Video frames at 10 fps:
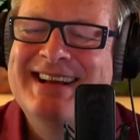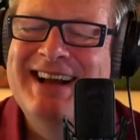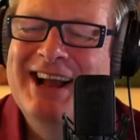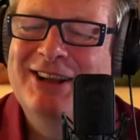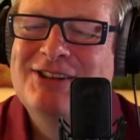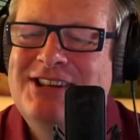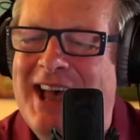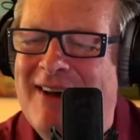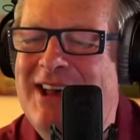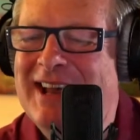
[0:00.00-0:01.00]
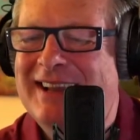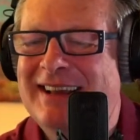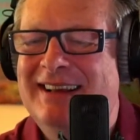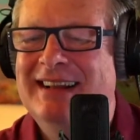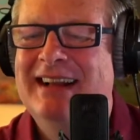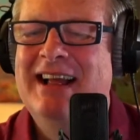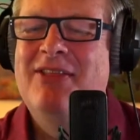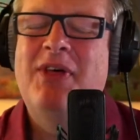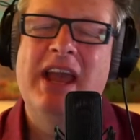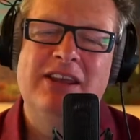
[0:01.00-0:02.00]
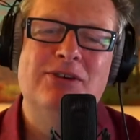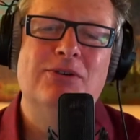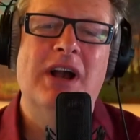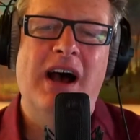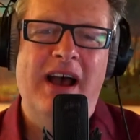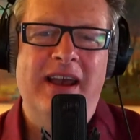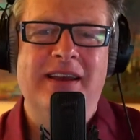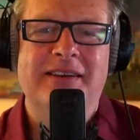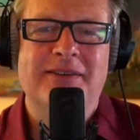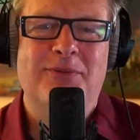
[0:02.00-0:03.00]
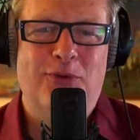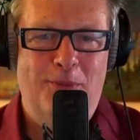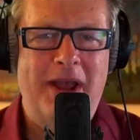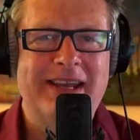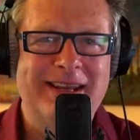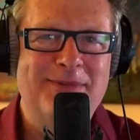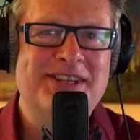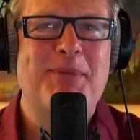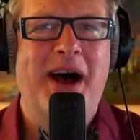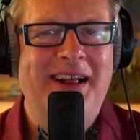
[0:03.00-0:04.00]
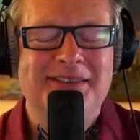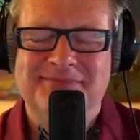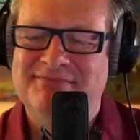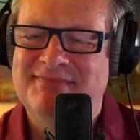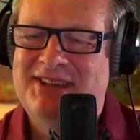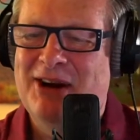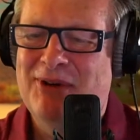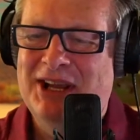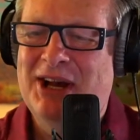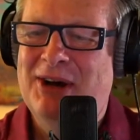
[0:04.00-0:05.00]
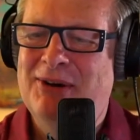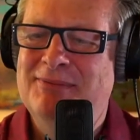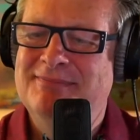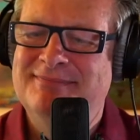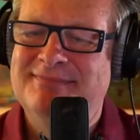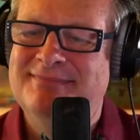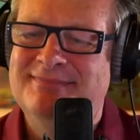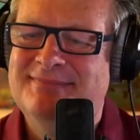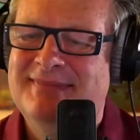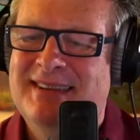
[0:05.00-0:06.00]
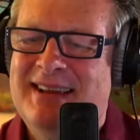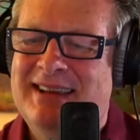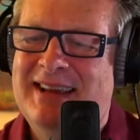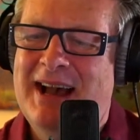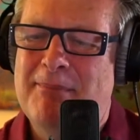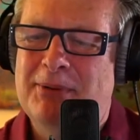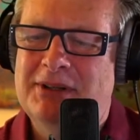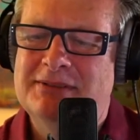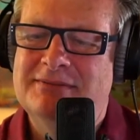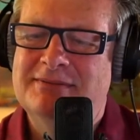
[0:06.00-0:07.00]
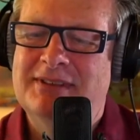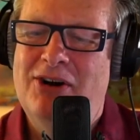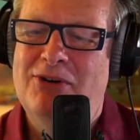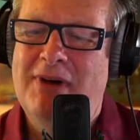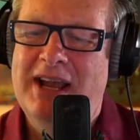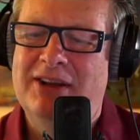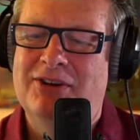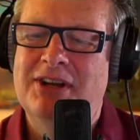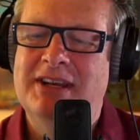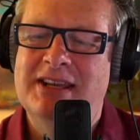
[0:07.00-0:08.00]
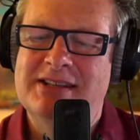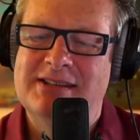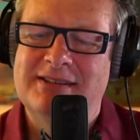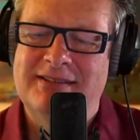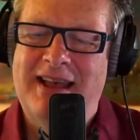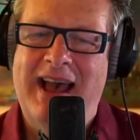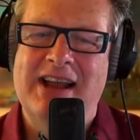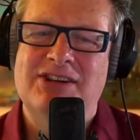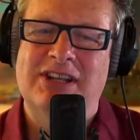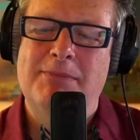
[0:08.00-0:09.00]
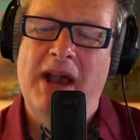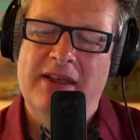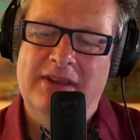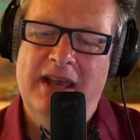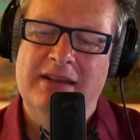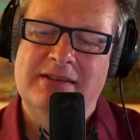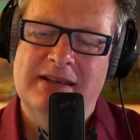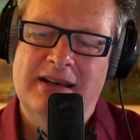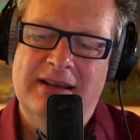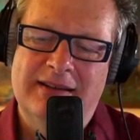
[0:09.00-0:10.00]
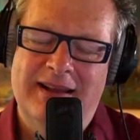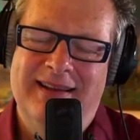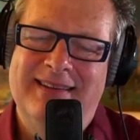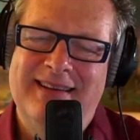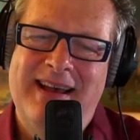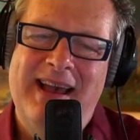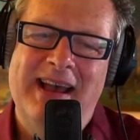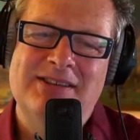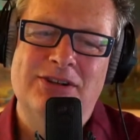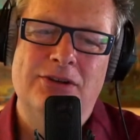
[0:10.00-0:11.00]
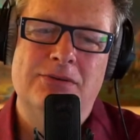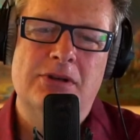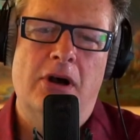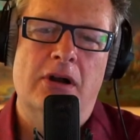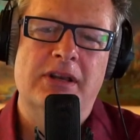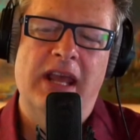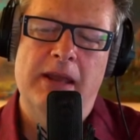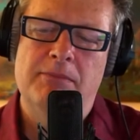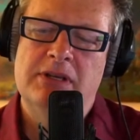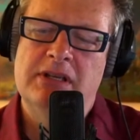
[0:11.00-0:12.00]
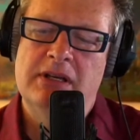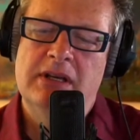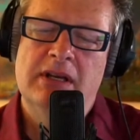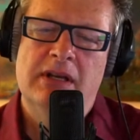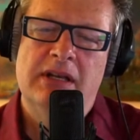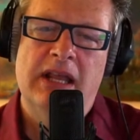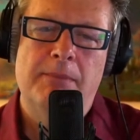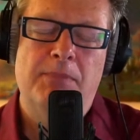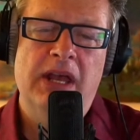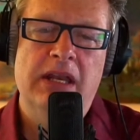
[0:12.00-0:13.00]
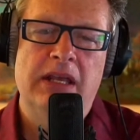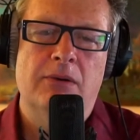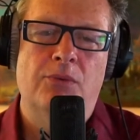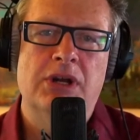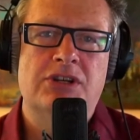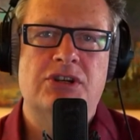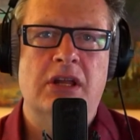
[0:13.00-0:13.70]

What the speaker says: Guy Kluzevic, thank you, Guy, for making me smile. There we go. Yep. Oh my goodness. Ashley Bathgate has a new dog named Penny, which